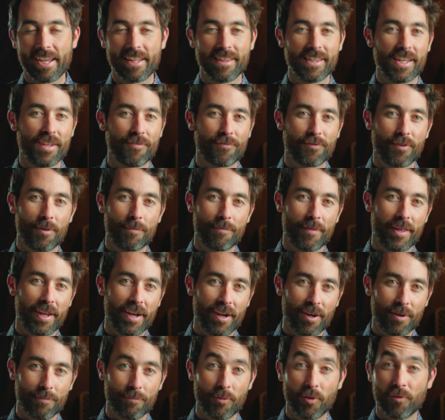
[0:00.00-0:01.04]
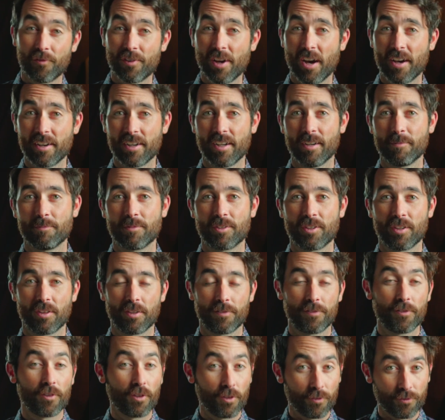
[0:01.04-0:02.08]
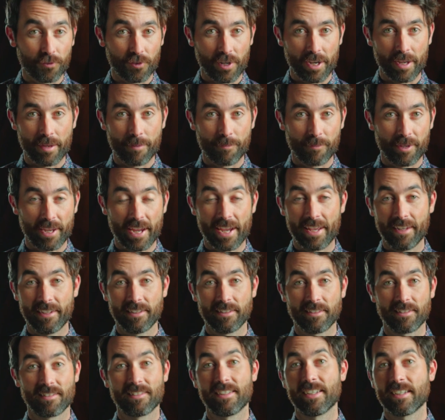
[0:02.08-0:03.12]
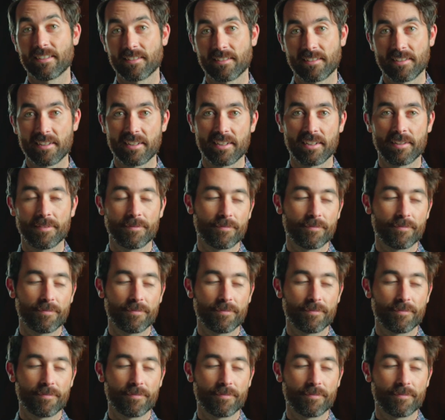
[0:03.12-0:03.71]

and then from there moved on up to the full frame Canon 6D.